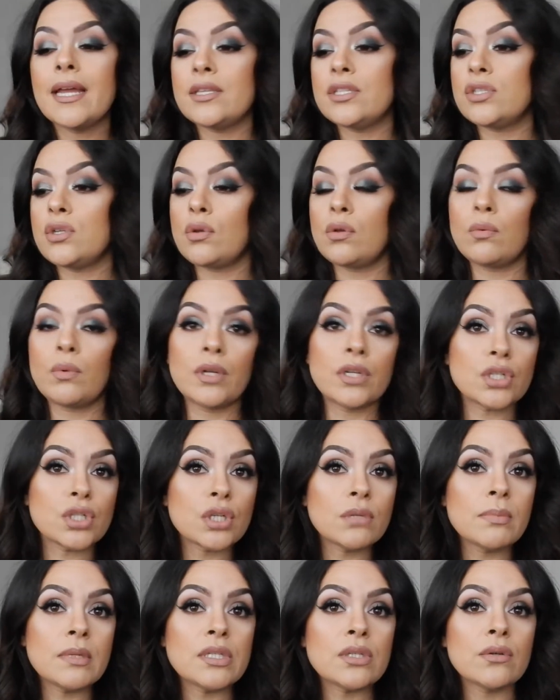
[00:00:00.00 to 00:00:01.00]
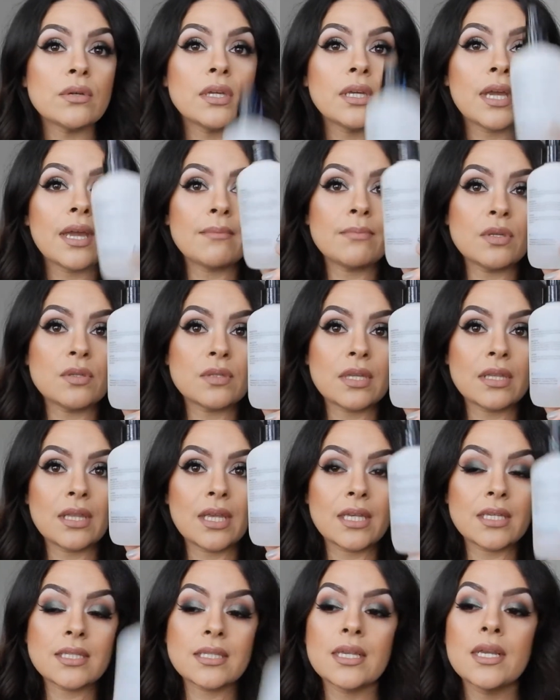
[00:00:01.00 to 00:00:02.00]
it's doing what it should be doing, I'm using
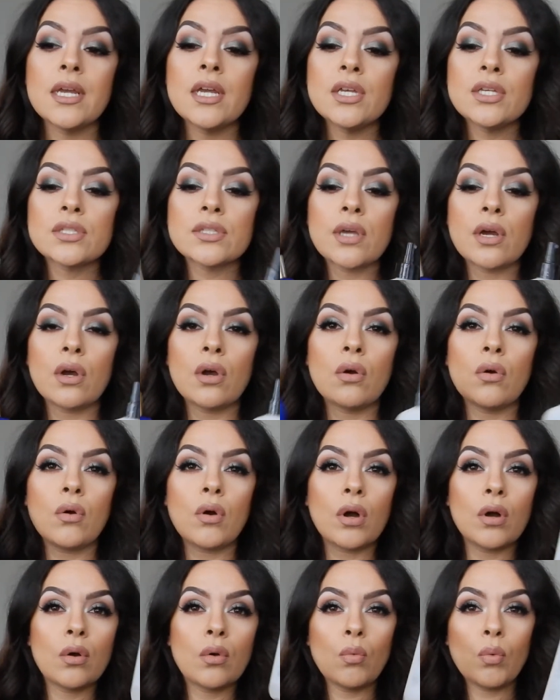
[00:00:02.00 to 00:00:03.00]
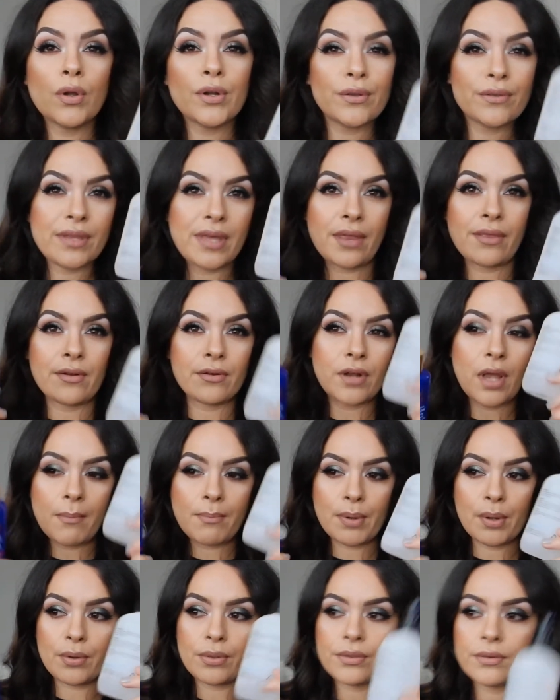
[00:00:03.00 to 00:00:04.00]
this. So one or the other,
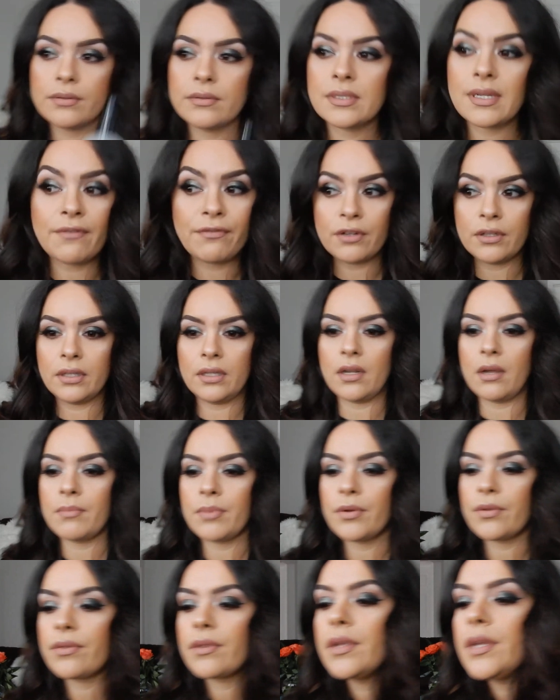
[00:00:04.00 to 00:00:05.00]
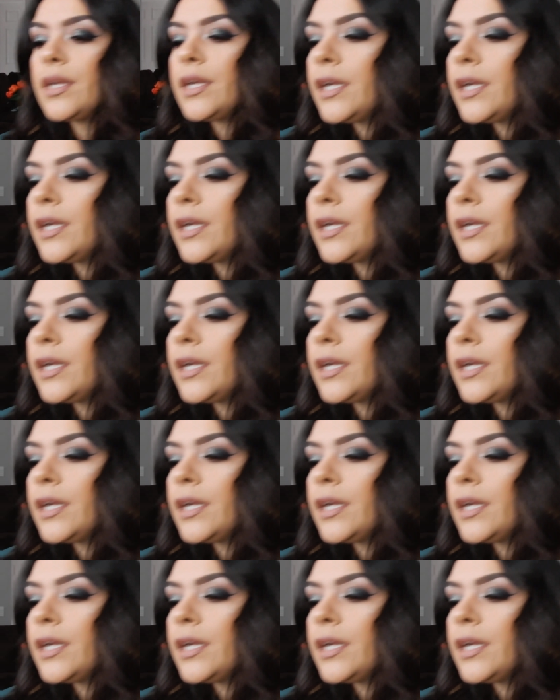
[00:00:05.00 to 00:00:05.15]
not both. Definitely not both.